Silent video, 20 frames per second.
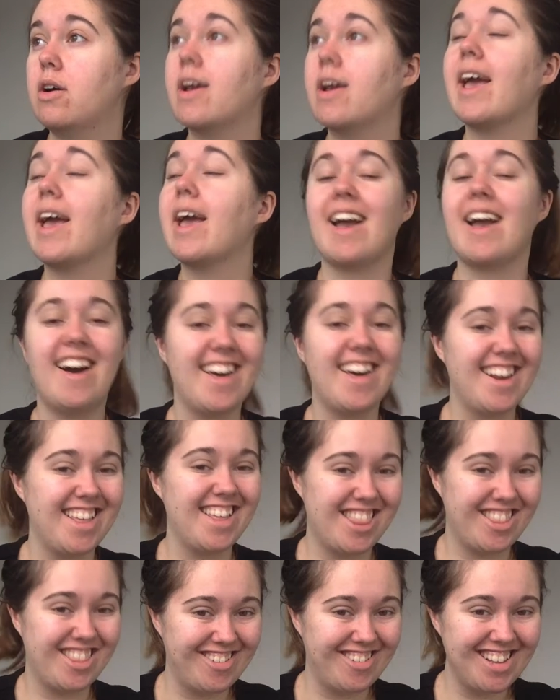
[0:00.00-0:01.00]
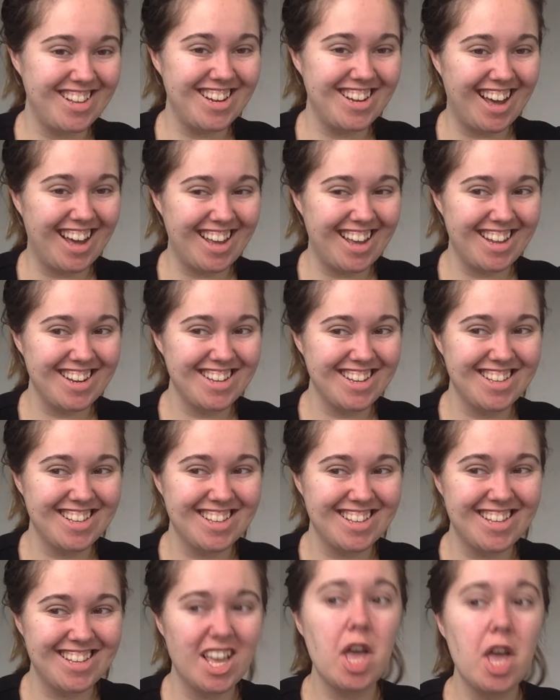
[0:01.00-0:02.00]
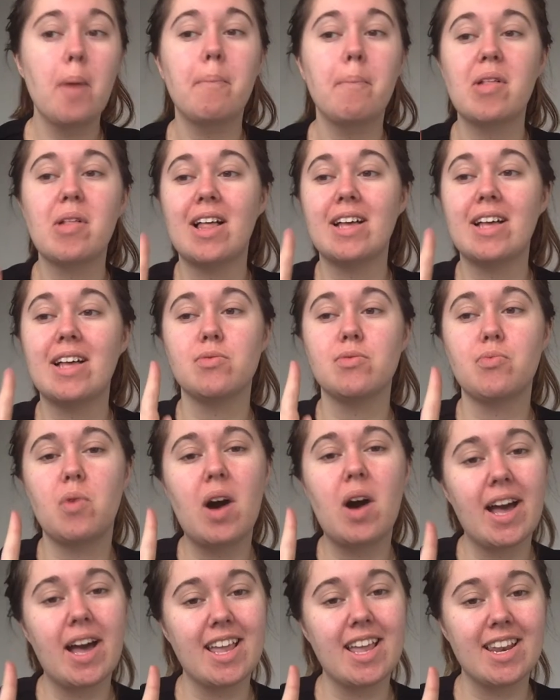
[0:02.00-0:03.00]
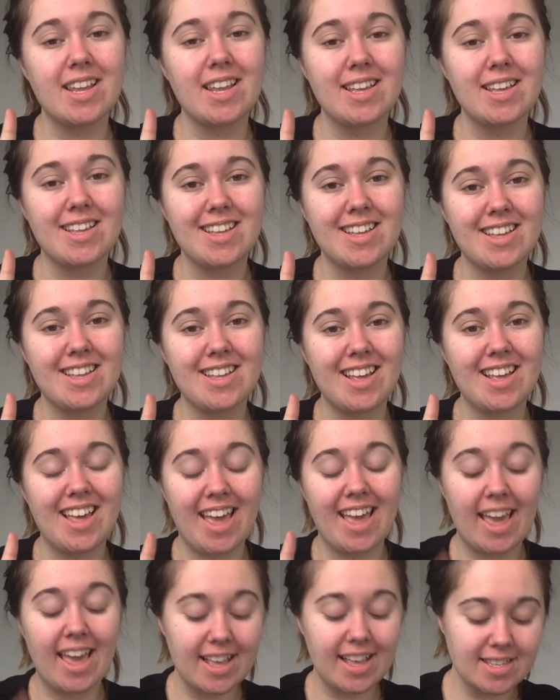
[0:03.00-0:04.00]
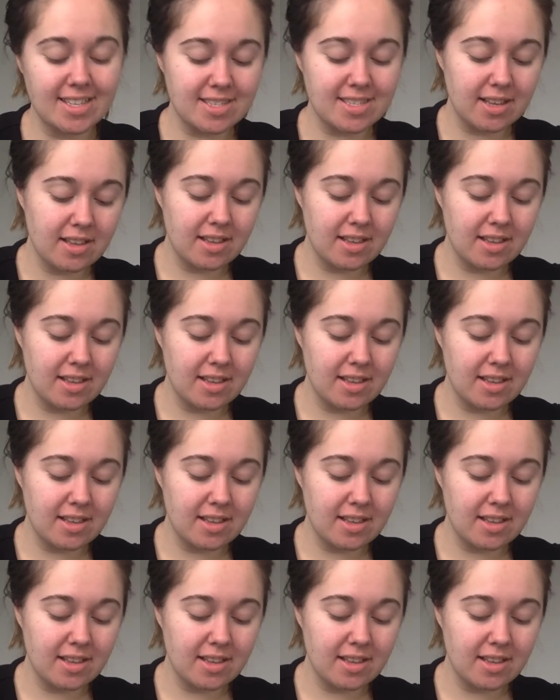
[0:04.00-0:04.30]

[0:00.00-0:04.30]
Okay, got it, 39, plus 1 is